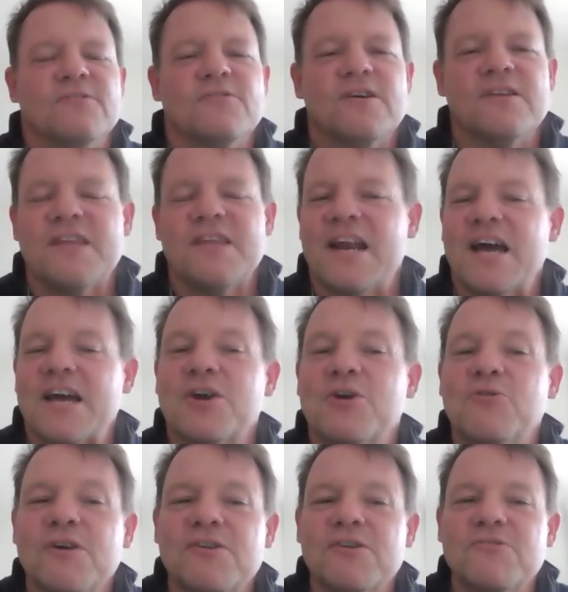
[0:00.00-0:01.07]
Then I
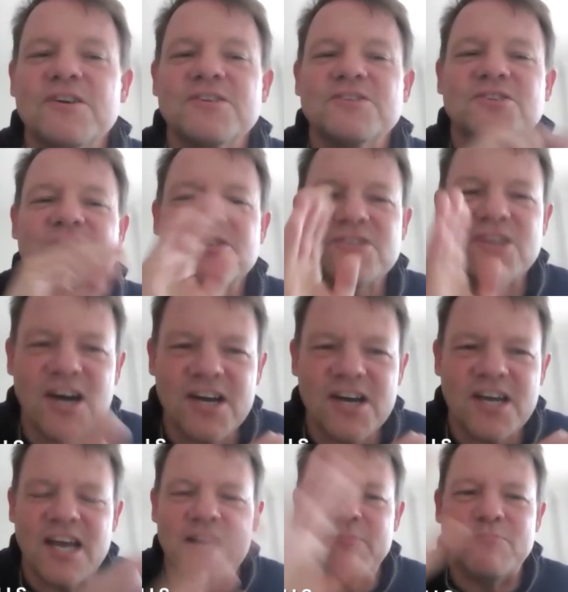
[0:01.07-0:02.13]
quickly
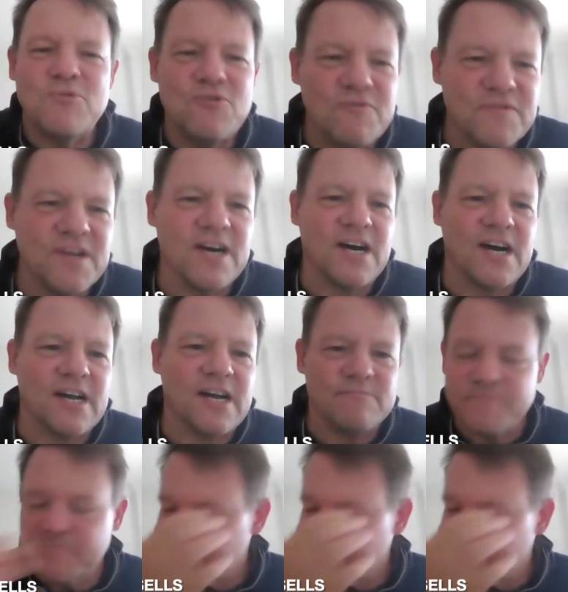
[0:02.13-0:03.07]
stuck and moved on.